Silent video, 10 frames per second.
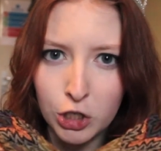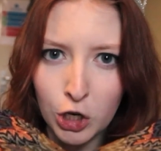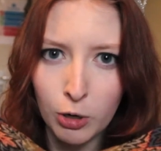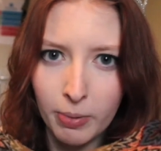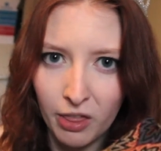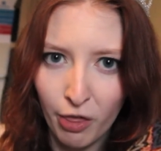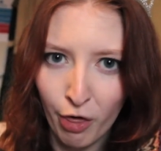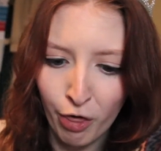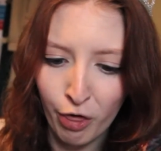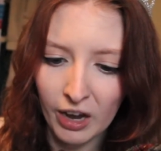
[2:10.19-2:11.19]
turban
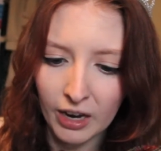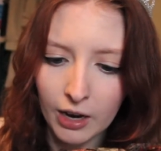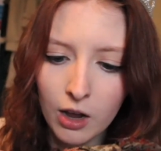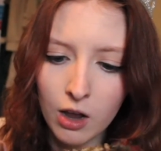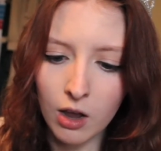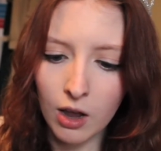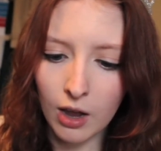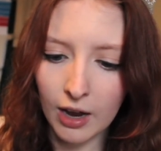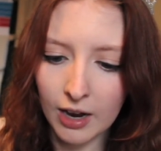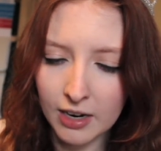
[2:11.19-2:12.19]
thing,
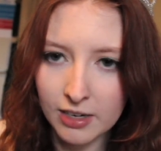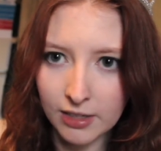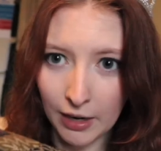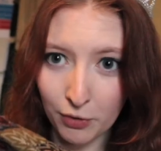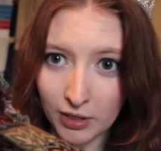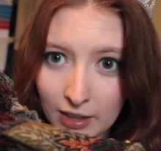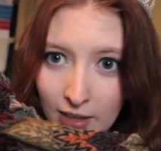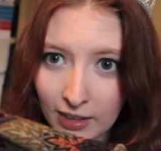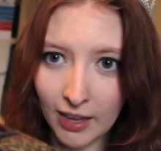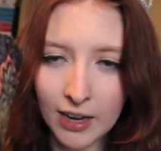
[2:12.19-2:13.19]
and I really
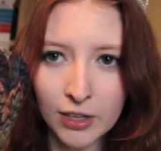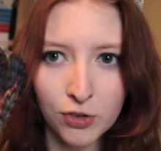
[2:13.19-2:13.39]
like that.